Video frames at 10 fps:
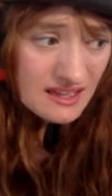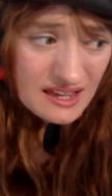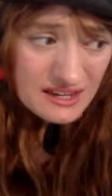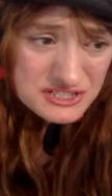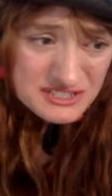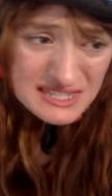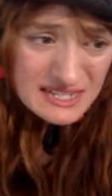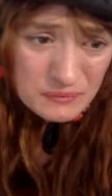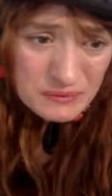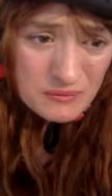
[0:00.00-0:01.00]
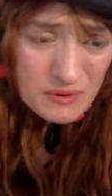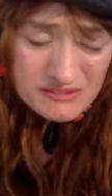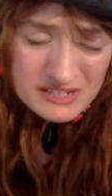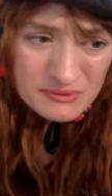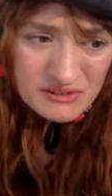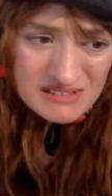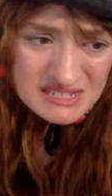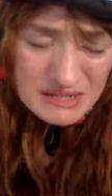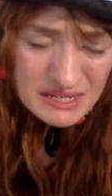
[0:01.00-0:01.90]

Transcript: I'm just a little bit worried because